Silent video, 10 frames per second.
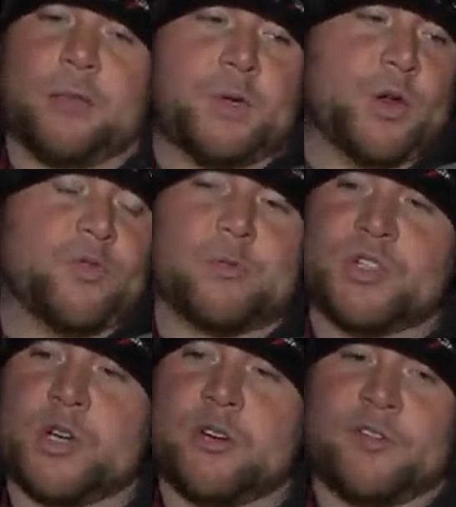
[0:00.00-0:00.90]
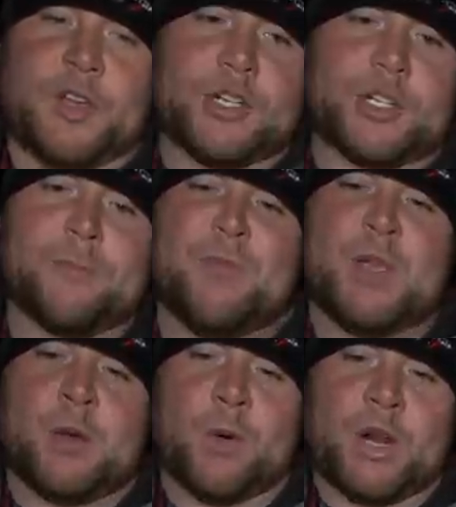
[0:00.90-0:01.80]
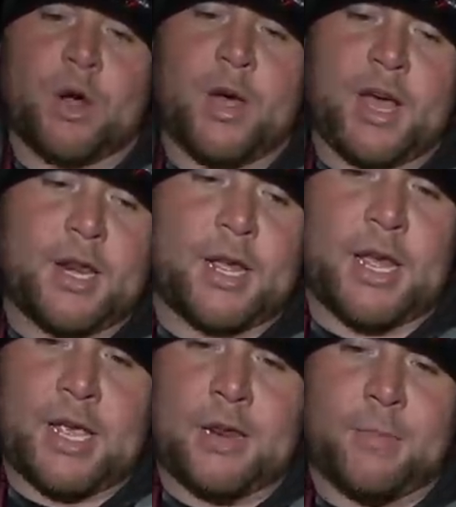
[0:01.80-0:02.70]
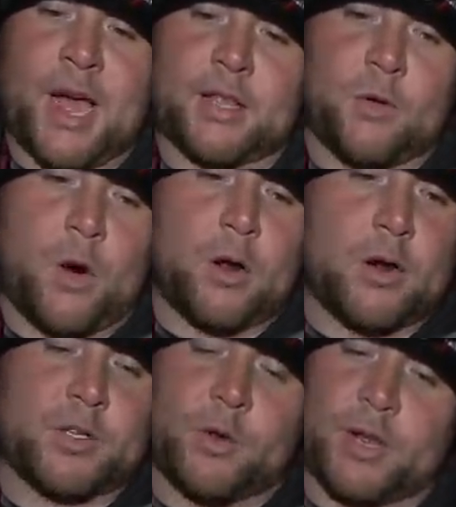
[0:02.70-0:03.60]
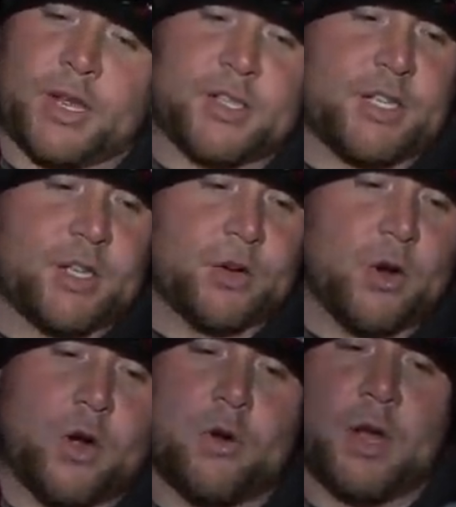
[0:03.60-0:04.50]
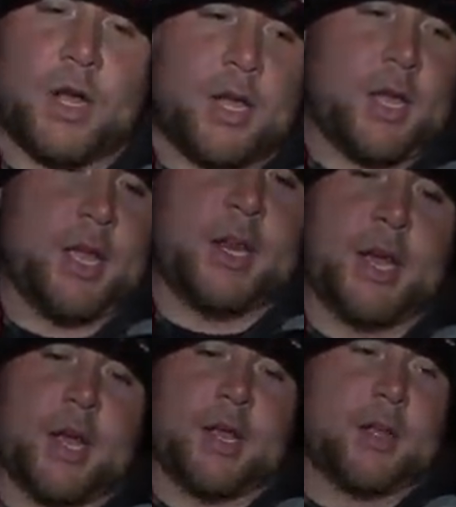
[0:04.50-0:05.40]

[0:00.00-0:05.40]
beautiful, mature fish, we're gonna go ahead and get it back in the water so it can continue to grow and uh,